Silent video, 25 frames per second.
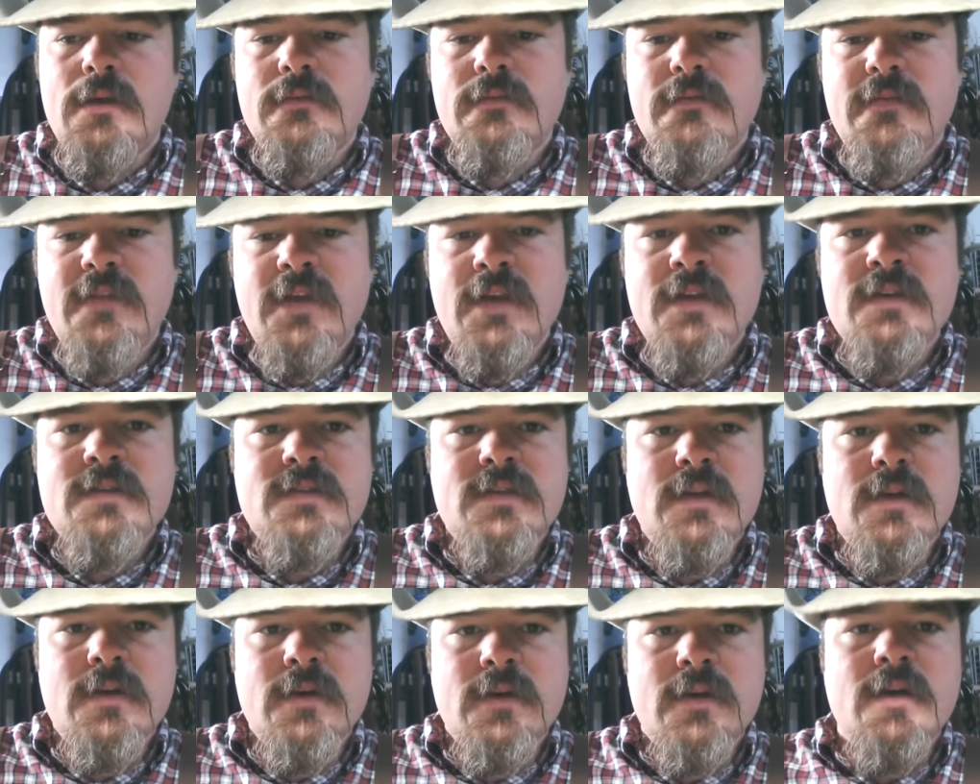Things
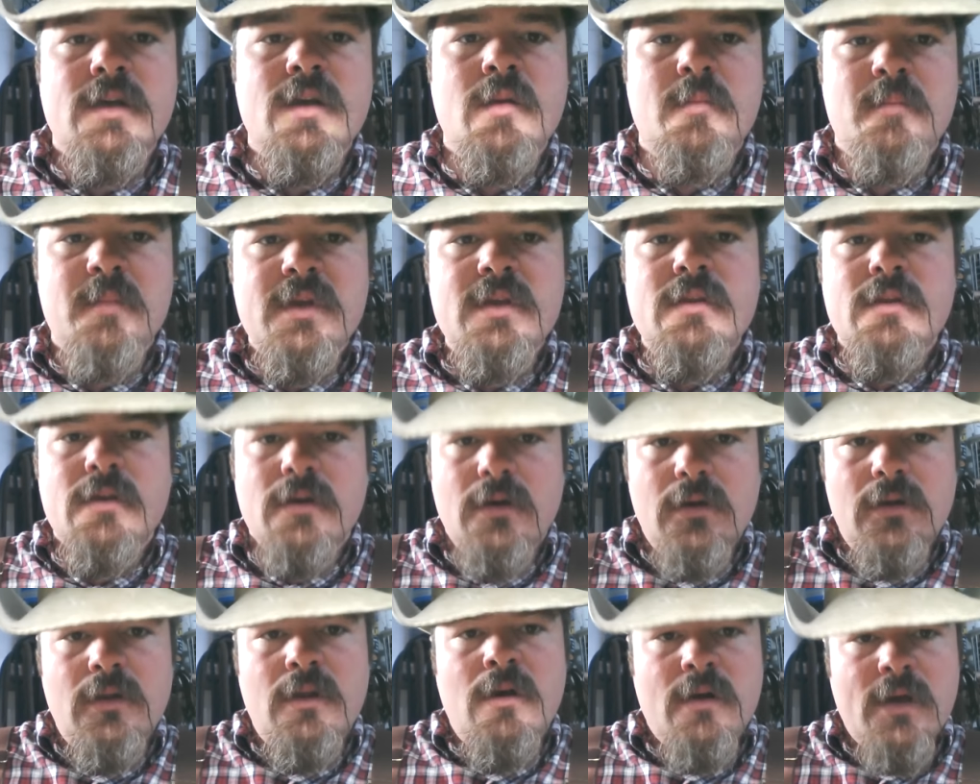that are going to be
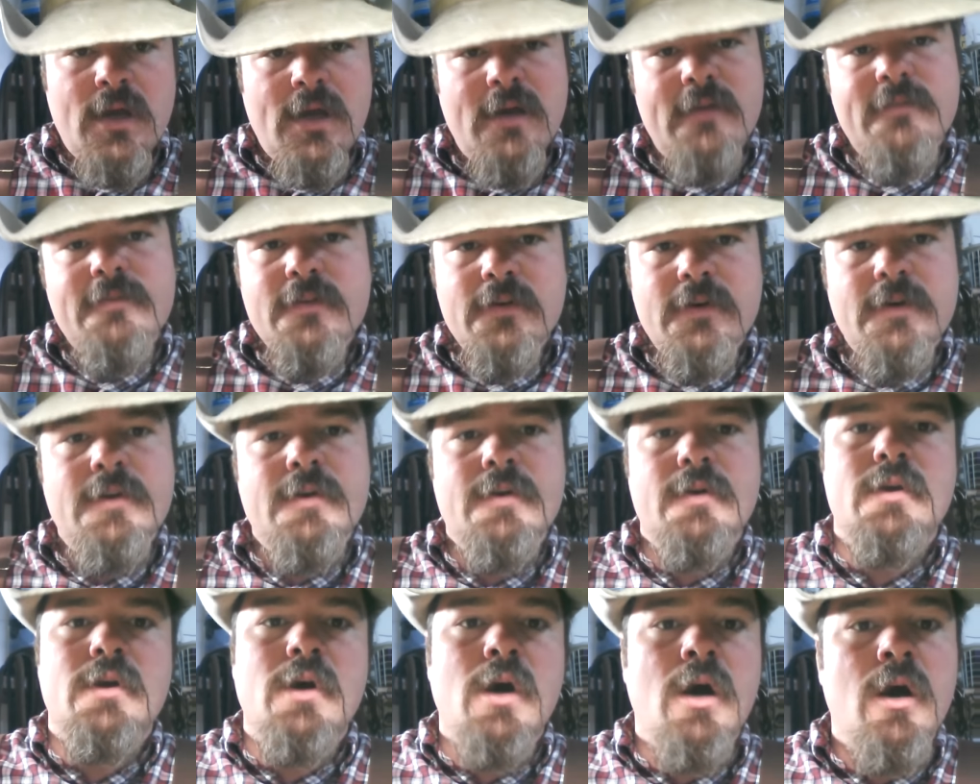there long after
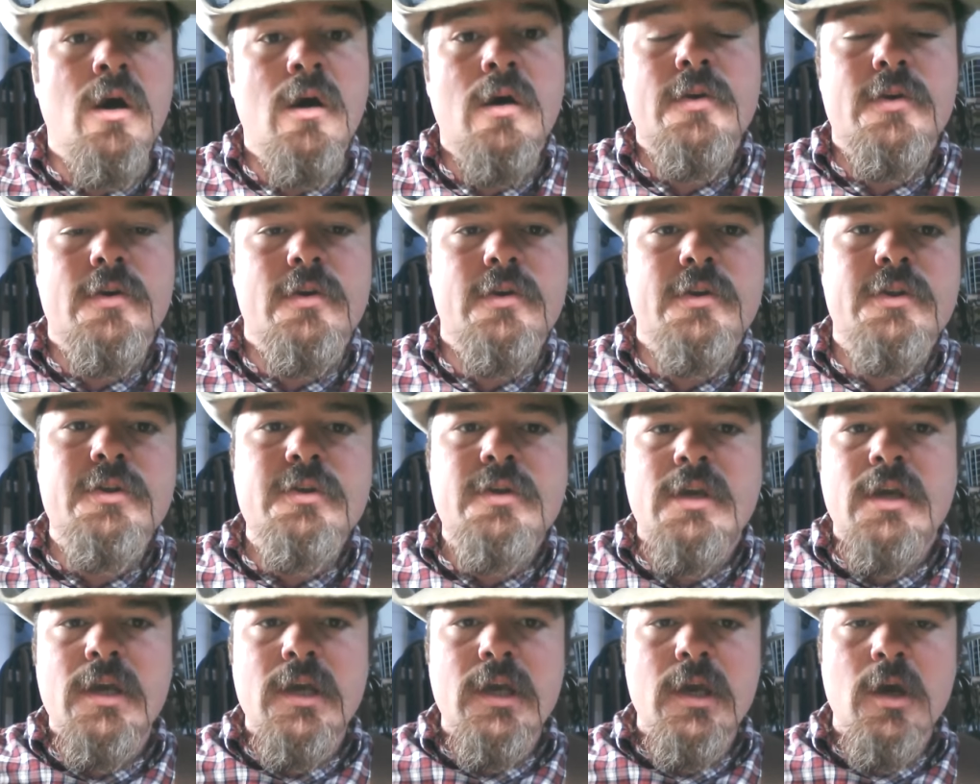you're gone, or you
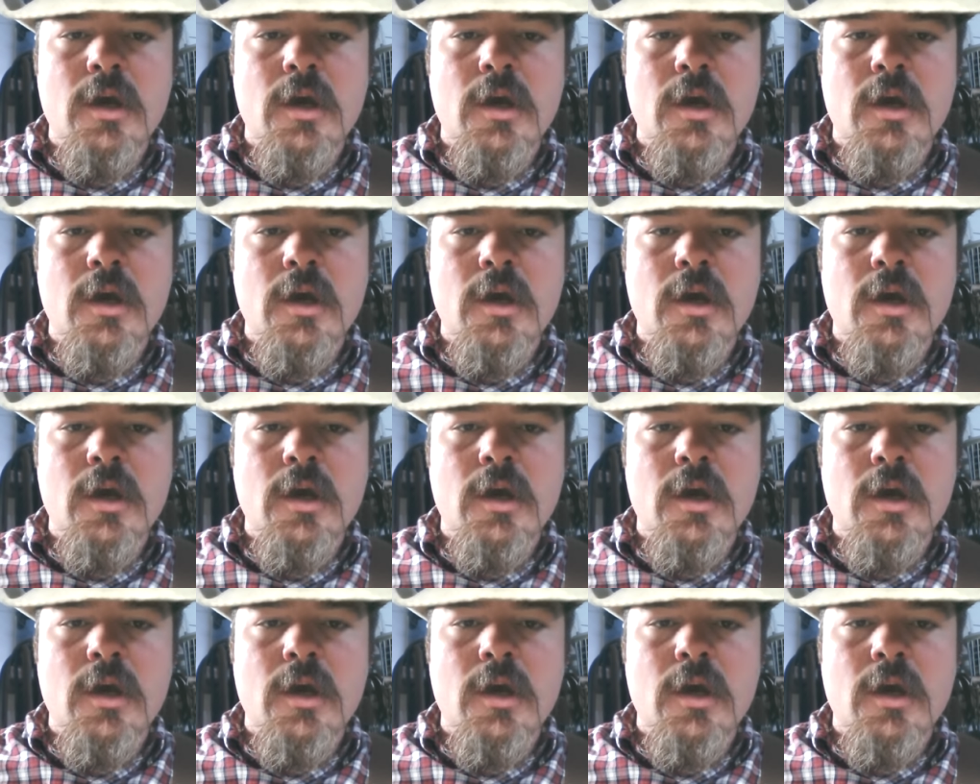can